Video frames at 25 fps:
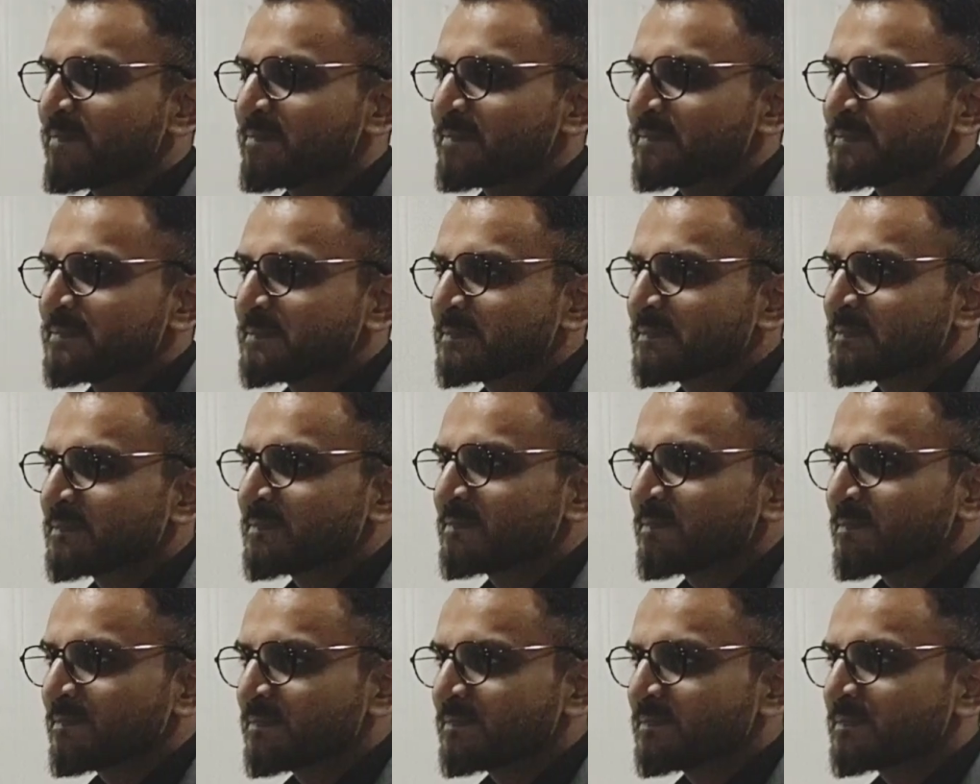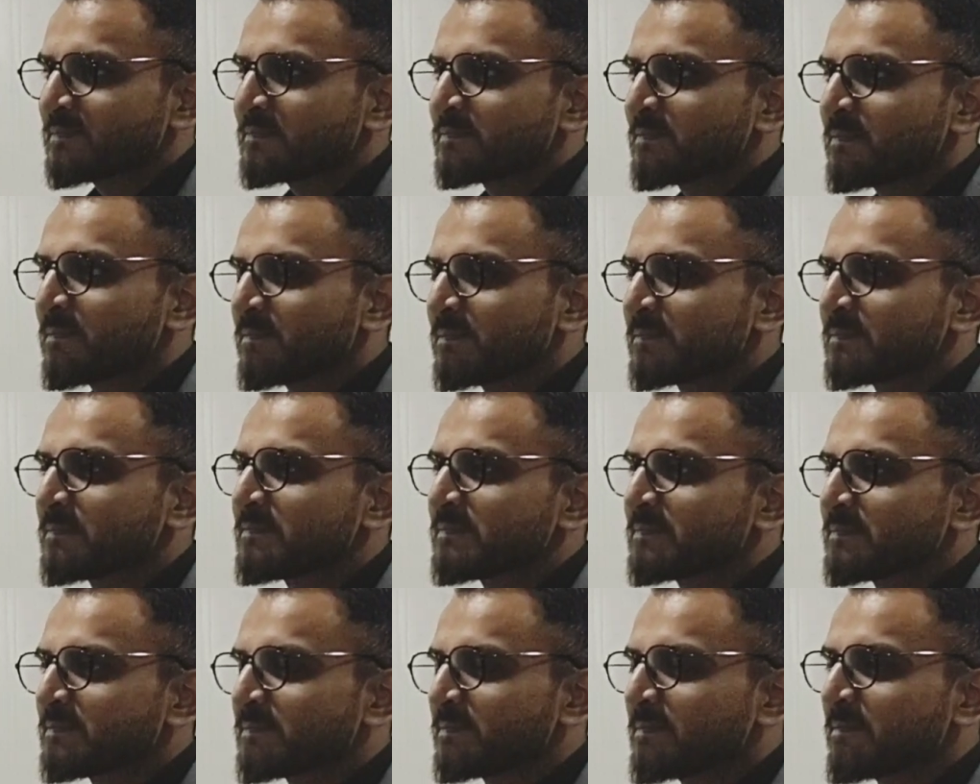And in this
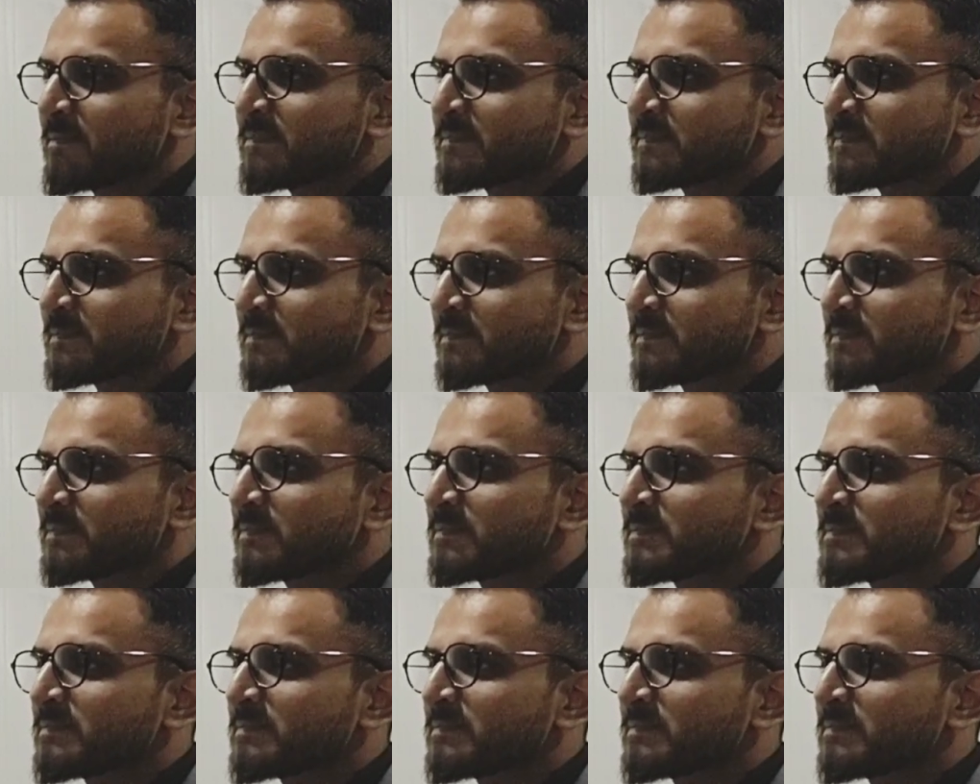delay, she developed